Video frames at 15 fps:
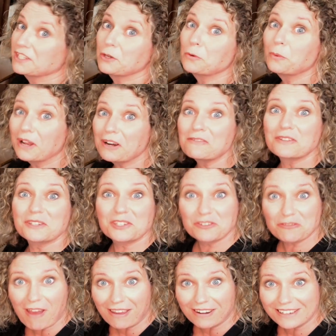So one of the
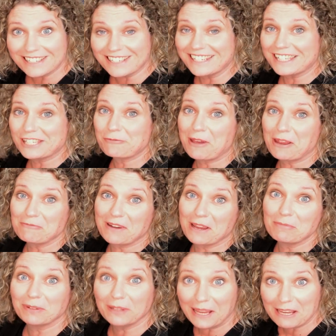strategies when
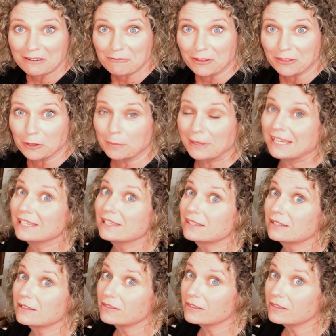we're playing rhythm is to